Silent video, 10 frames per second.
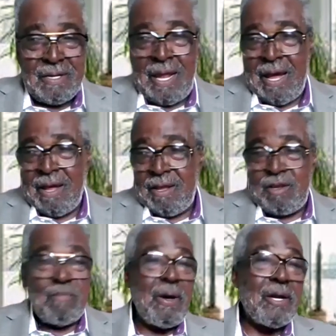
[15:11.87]
Now
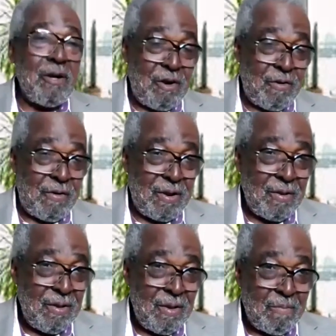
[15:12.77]
you better hurry
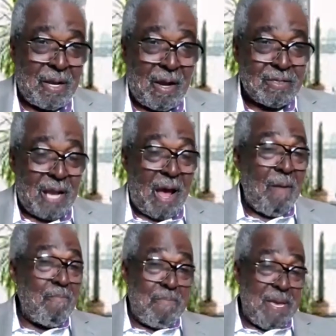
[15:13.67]
because
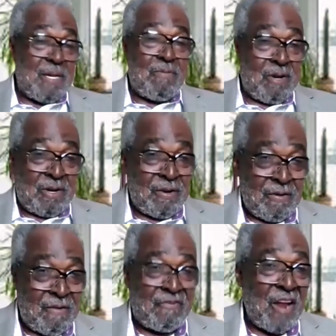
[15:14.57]
I'm meeting with
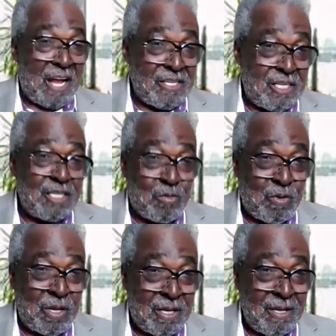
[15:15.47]
her, if not this
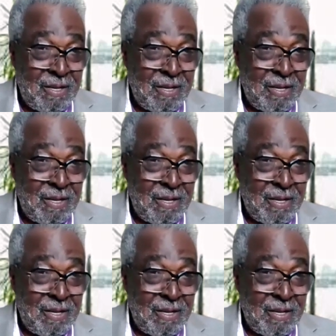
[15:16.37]
week,